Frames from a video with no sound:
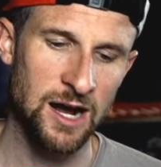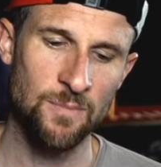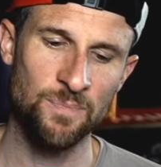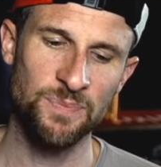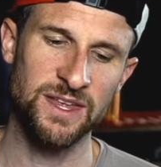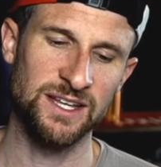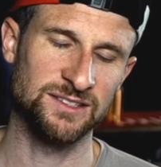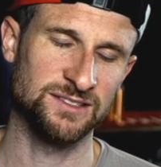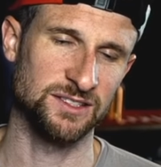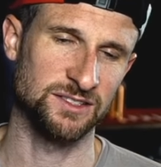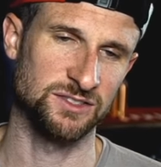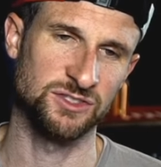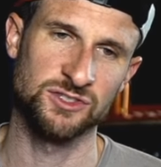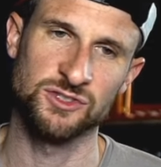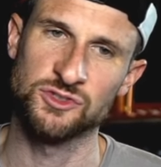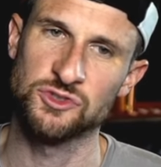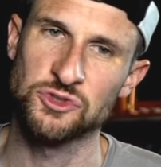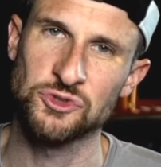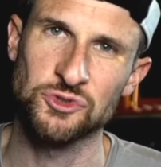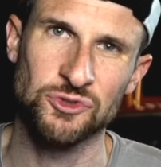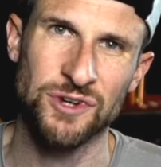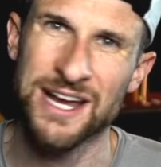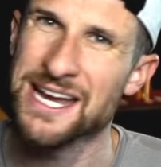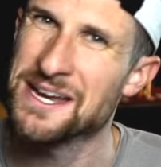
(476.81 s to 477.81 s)
It's a
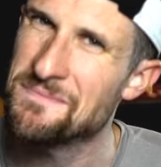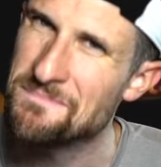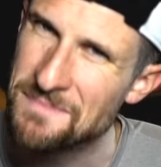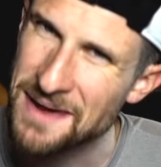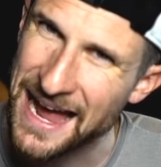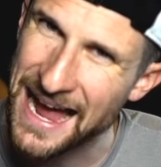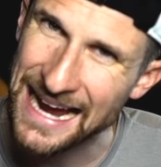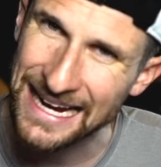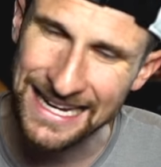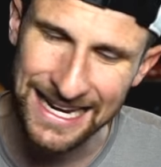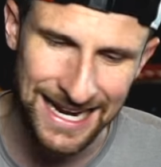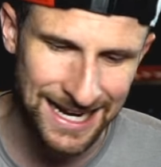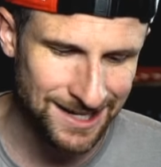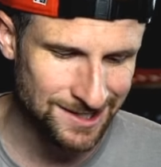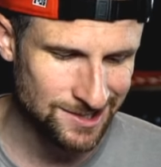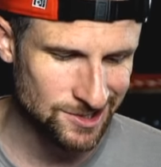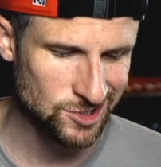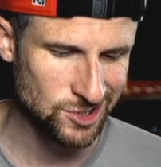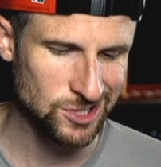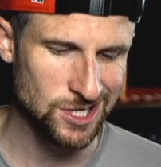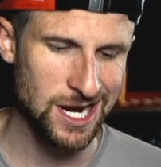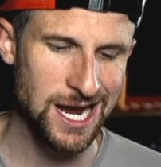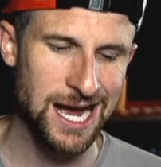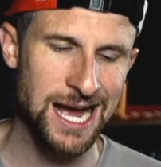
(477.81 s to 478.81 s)
straight backhand
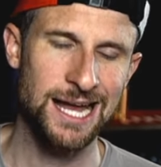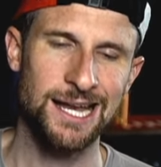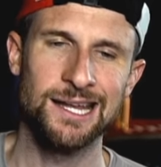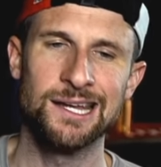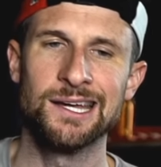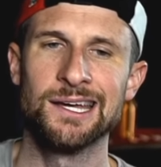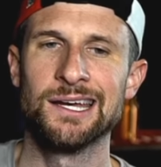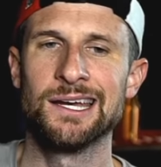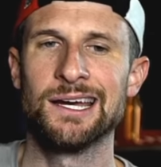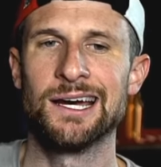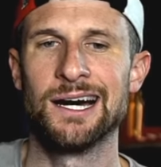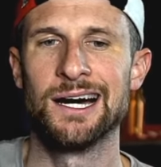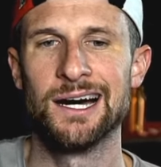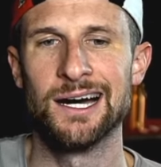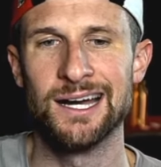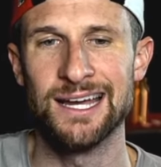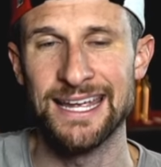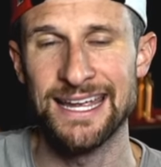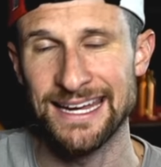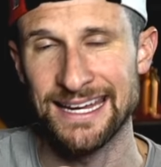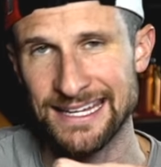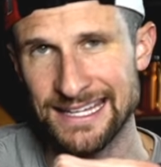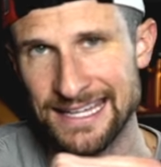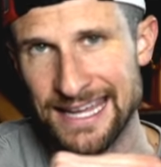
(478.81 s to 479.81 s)
shot.
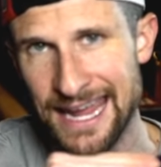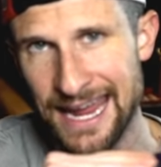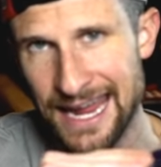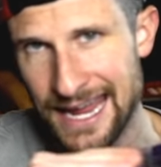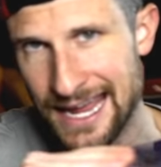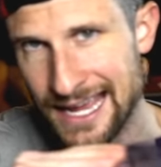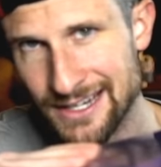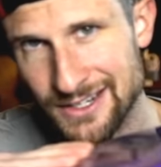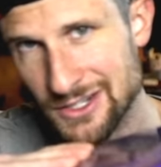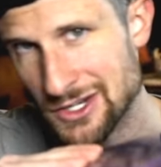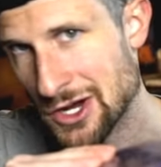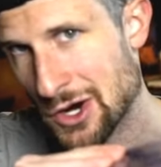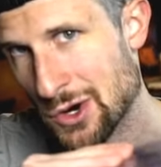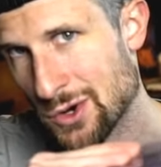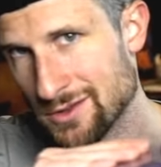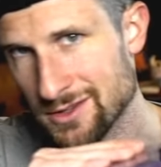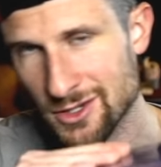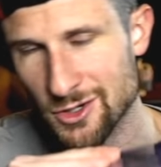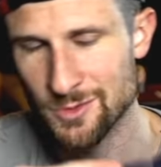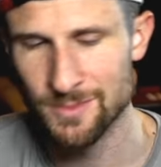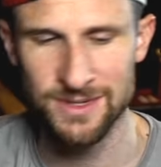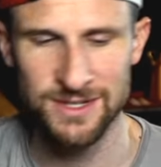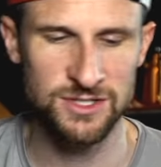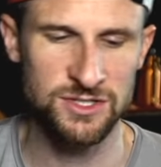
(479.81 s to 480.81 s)
It can go a
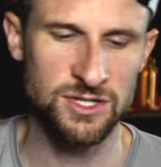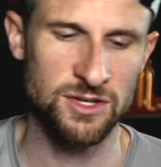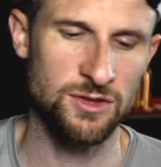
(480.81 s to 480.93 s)
little bit to